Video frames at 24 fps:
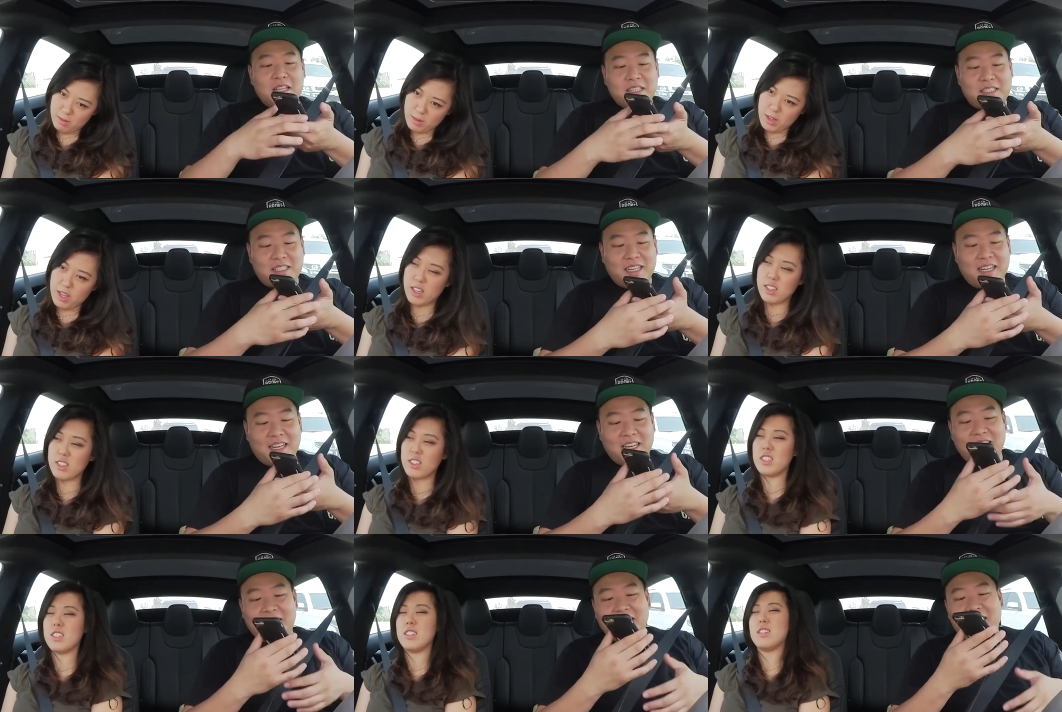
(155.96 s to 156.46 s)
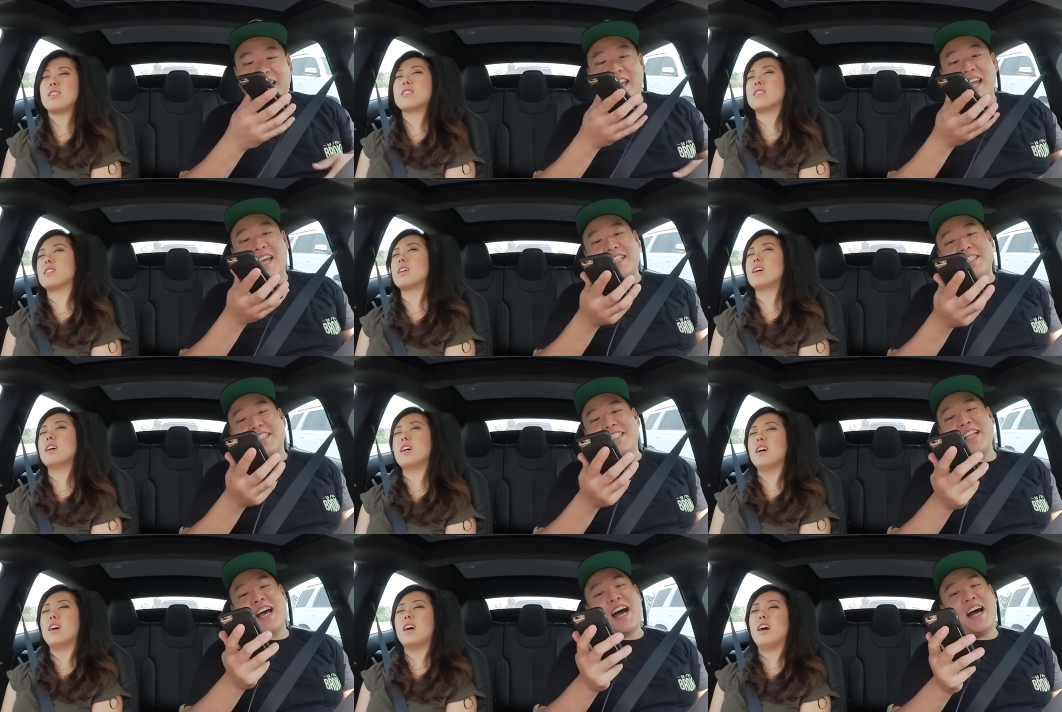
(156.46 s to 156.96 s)
Speaker 1: Listen,
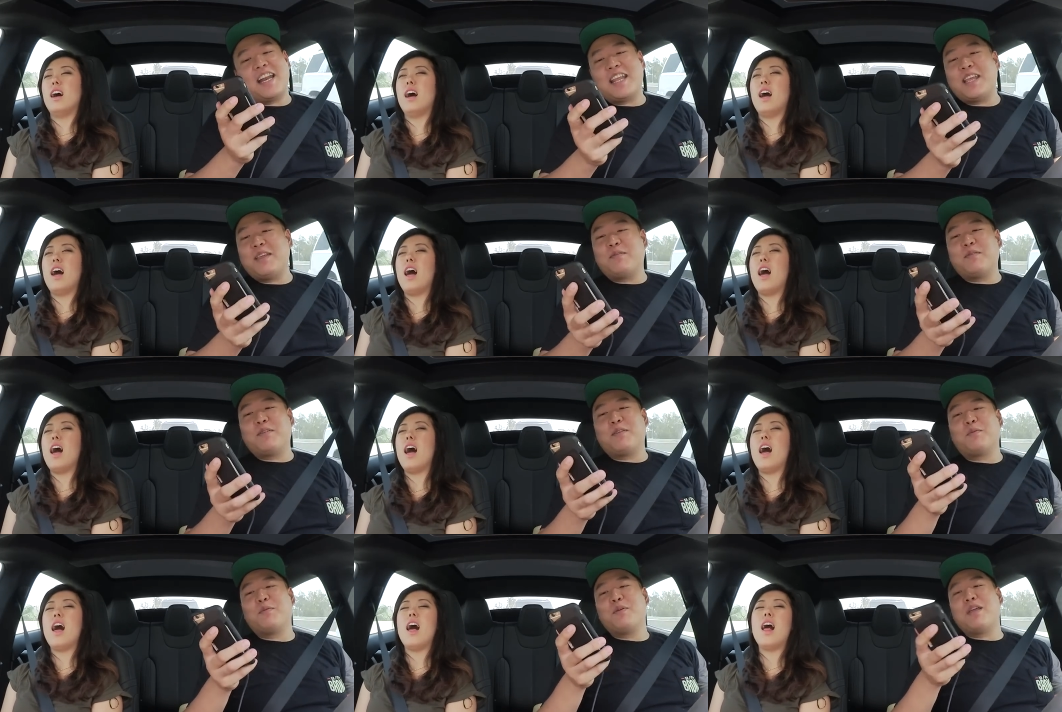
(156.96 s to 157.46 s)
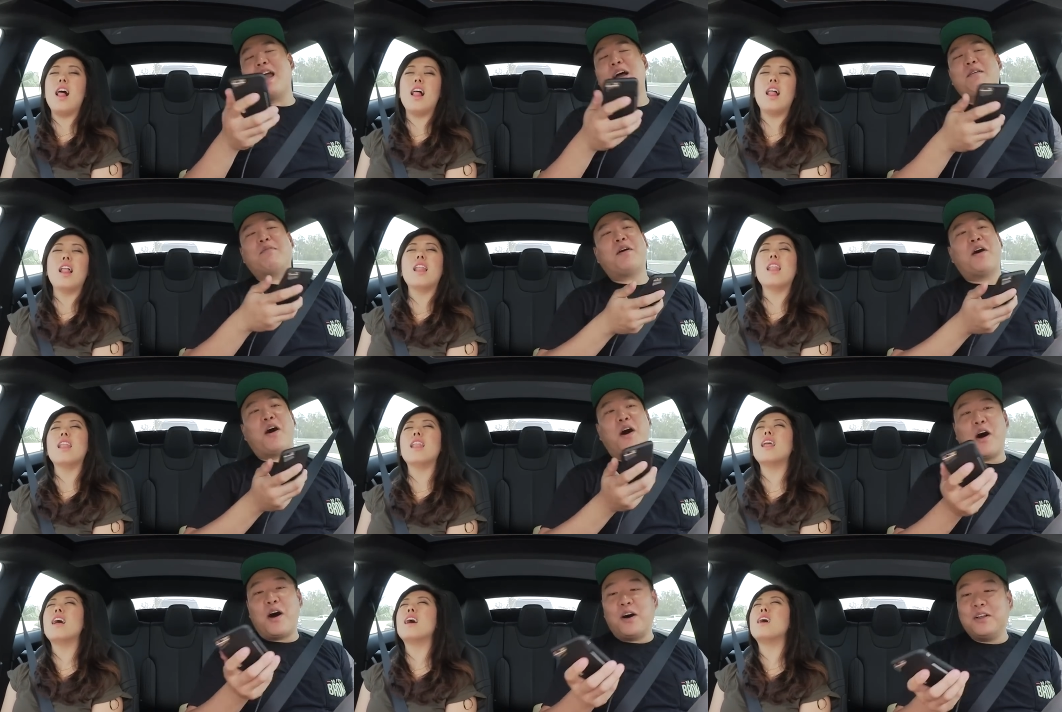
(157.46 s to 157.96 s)
it's not even. We
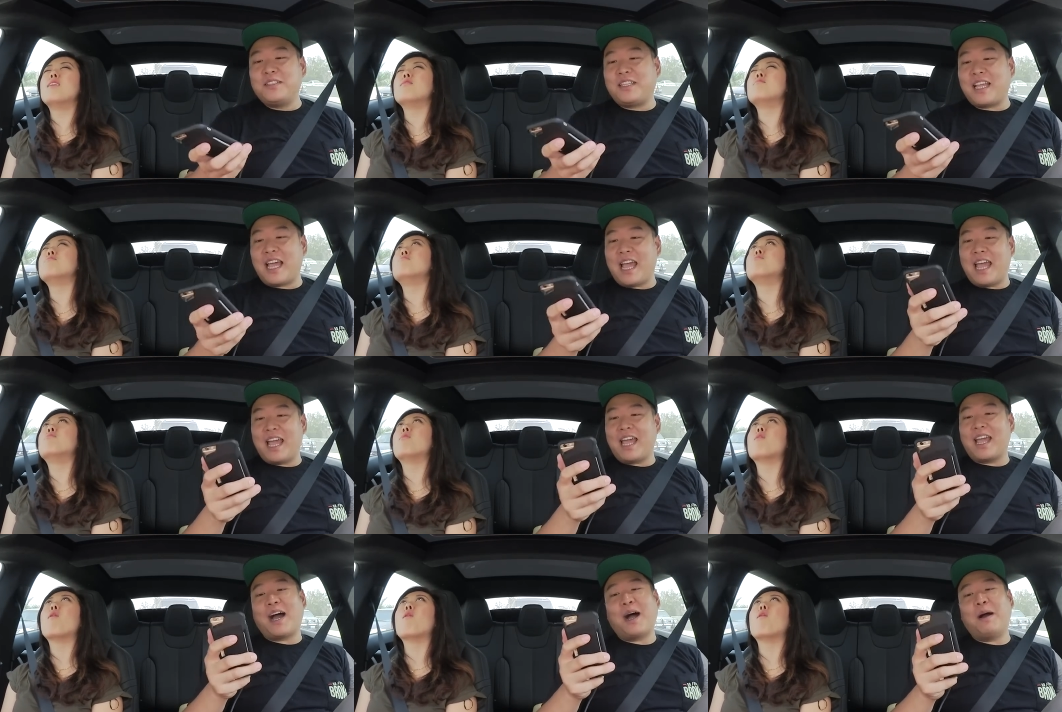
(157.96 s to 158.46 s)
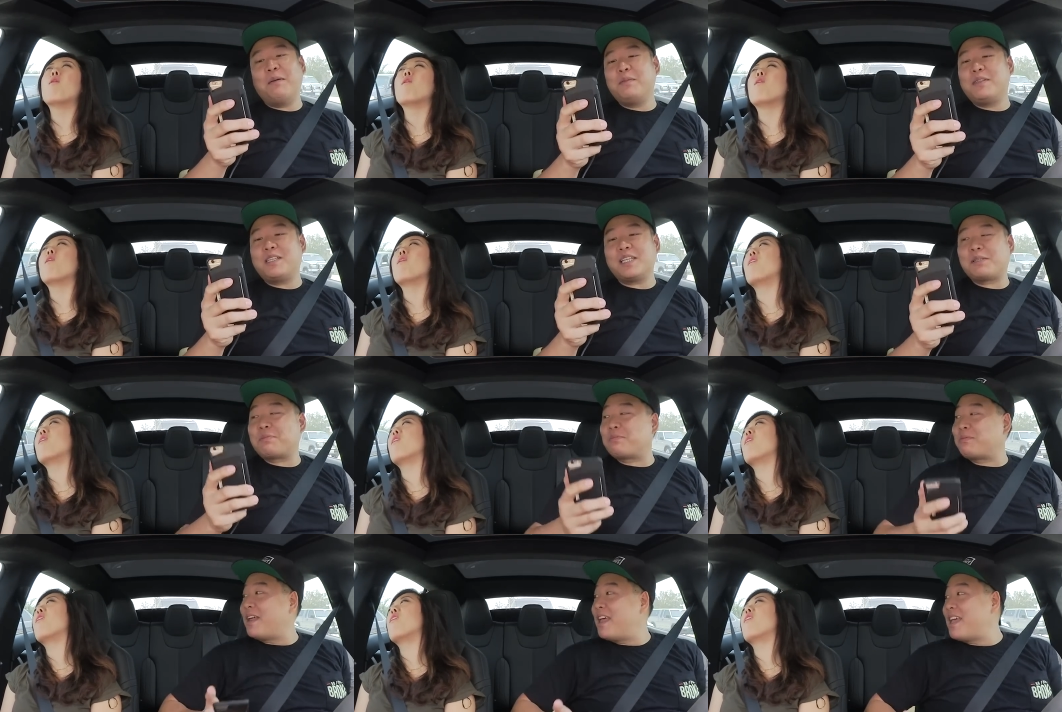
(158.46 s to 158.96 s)
have all day. I'm
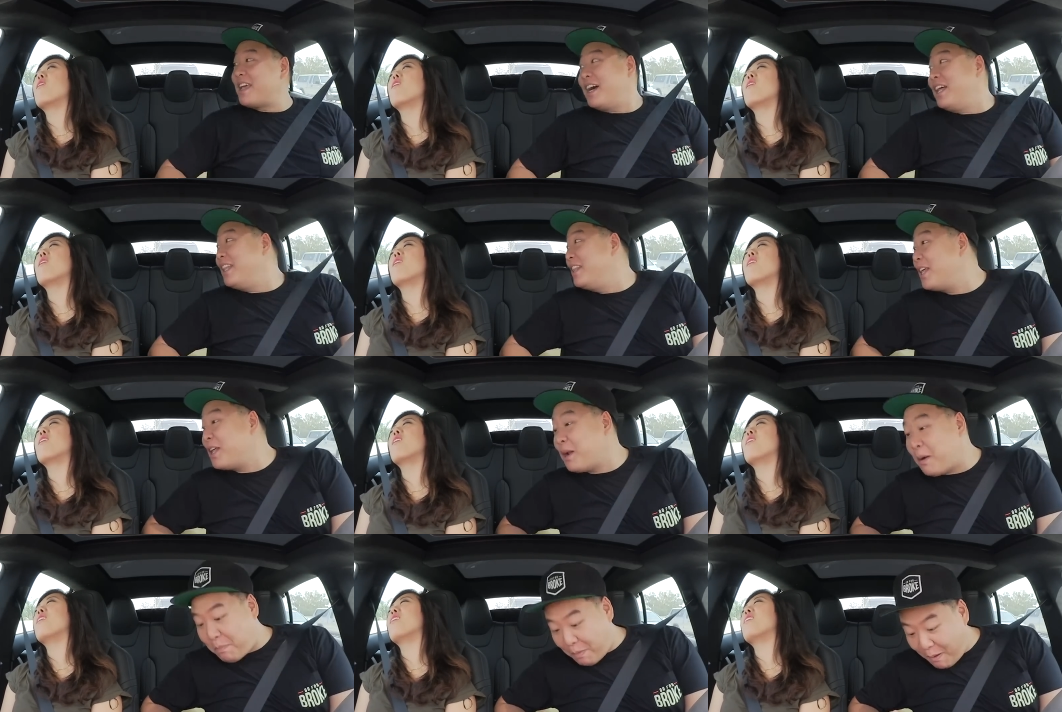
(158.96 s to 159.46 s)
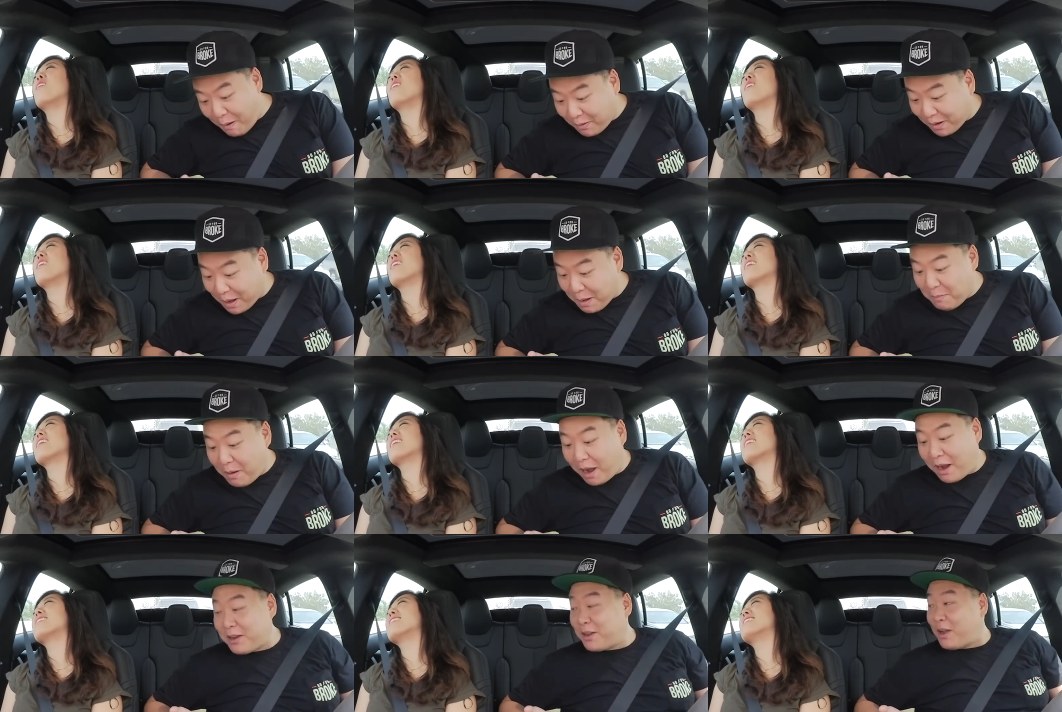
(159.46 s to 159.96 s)
just playing a little
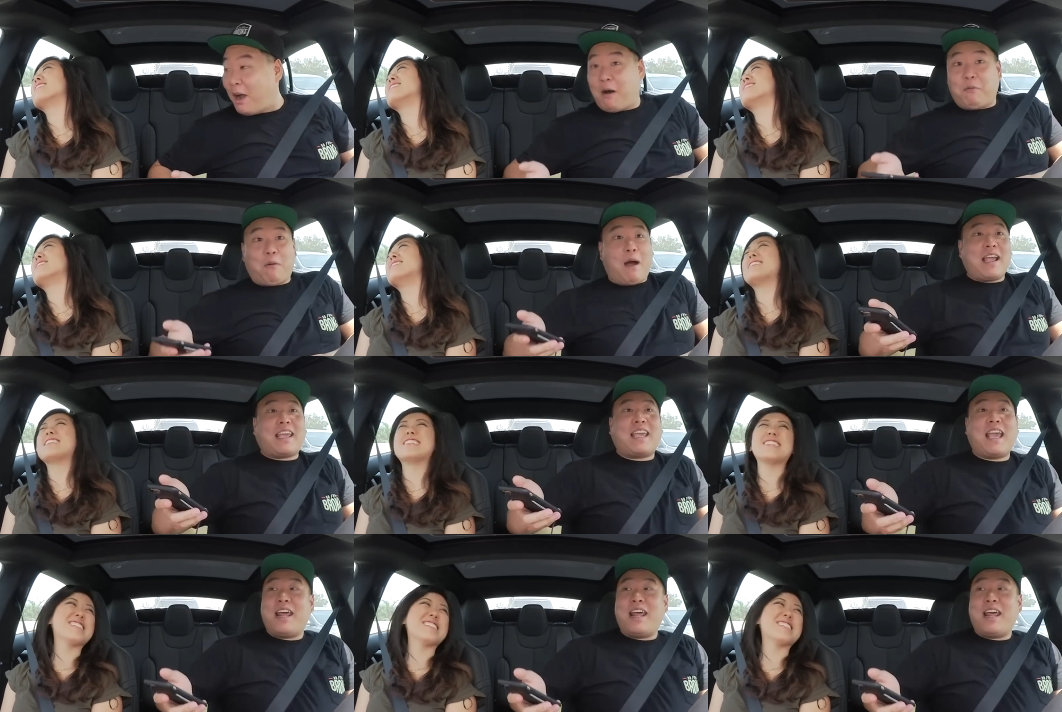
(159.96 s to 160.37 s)
Pokemon Go. Why